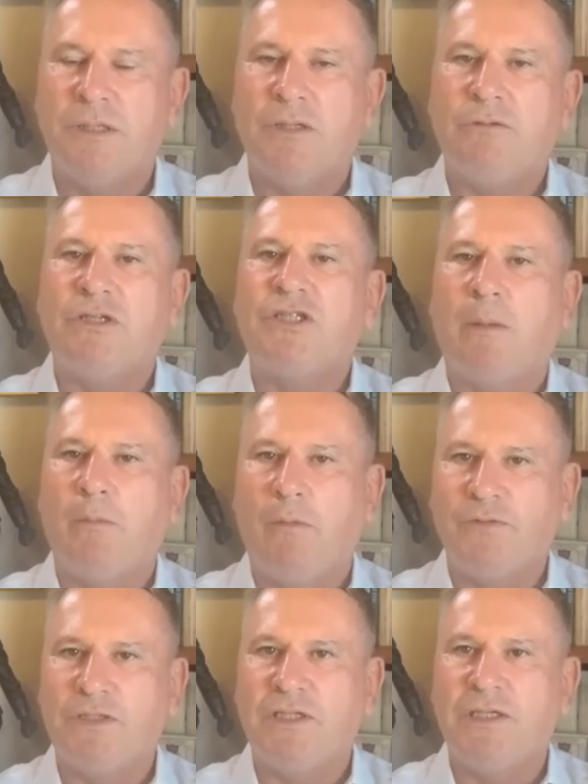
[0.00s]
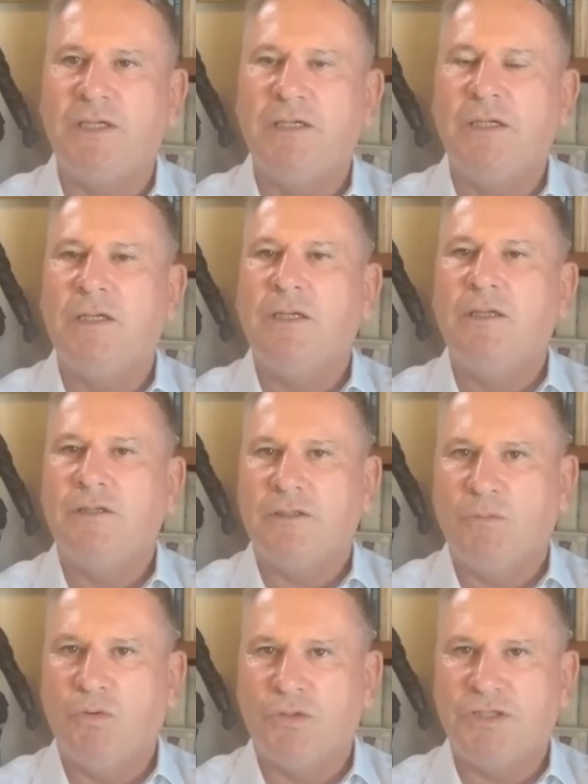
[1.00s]
There are some, obviously,
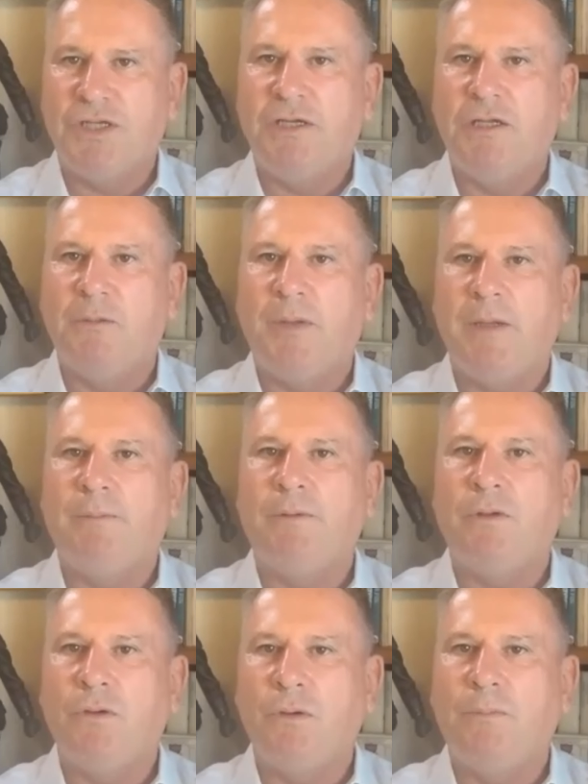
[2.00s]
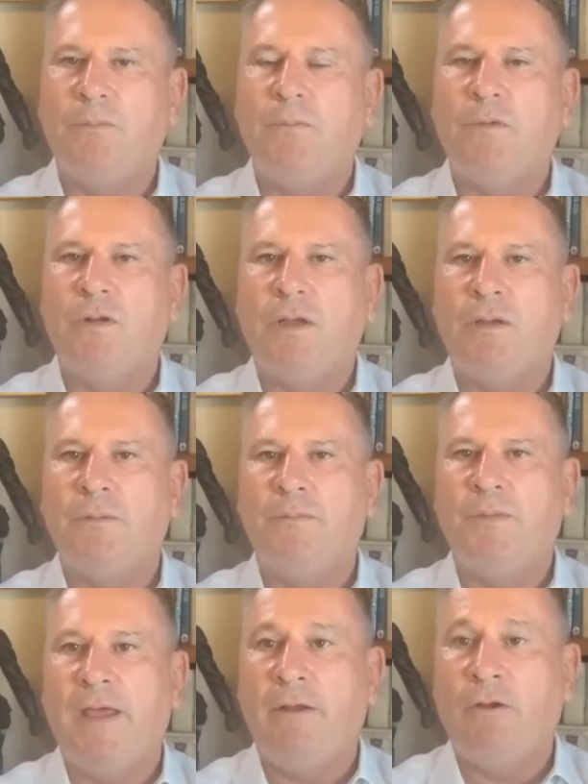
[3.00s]
more senior people who are uh,
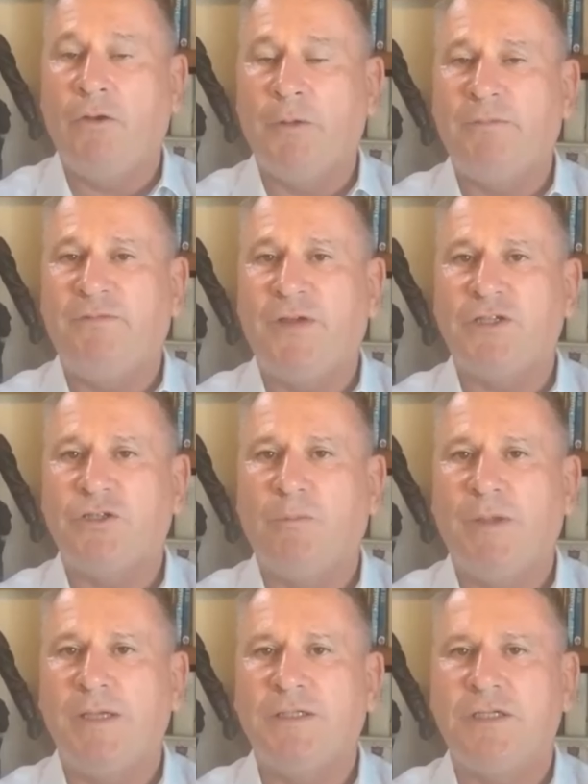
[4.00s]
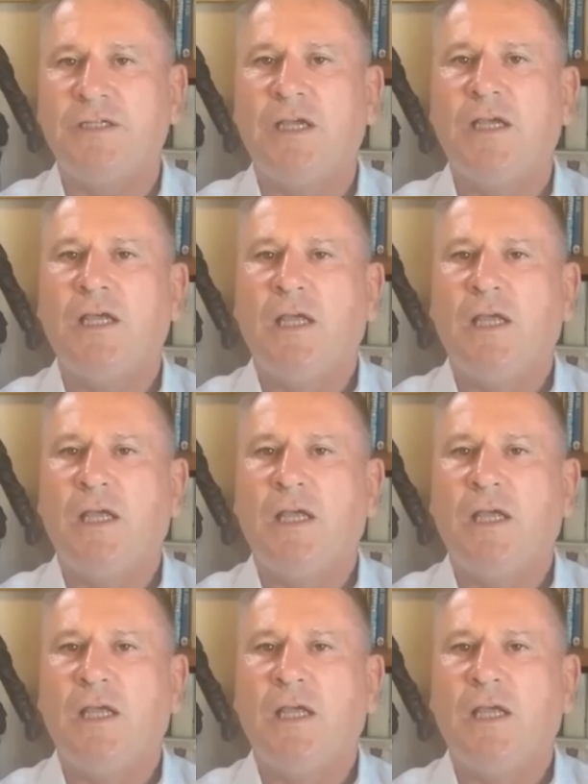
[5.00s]
there on a professional basis,